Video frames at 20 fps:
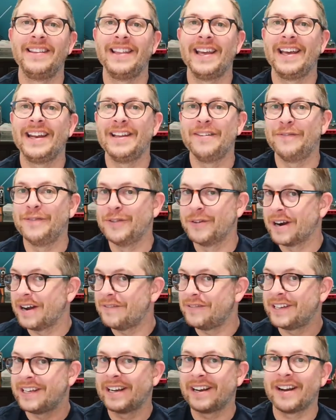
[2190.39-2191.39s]
that if you're
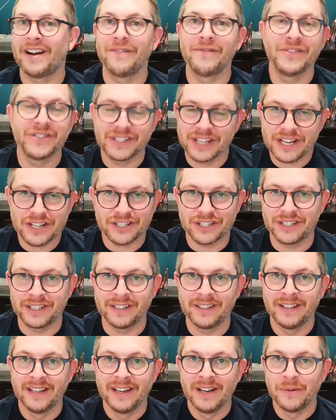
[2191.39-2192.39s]
having a
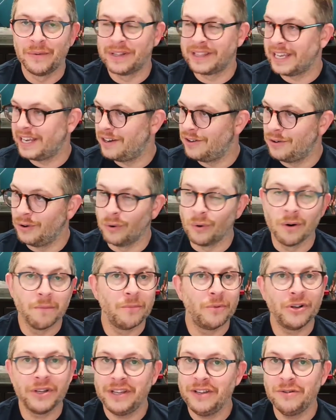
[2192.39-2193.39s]
conversation with a
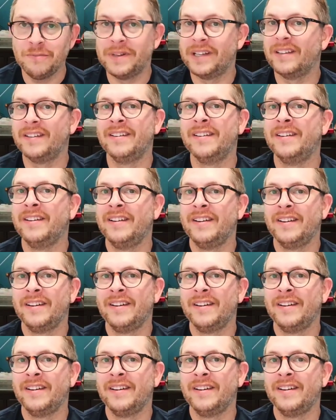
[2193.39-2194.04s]
normal human,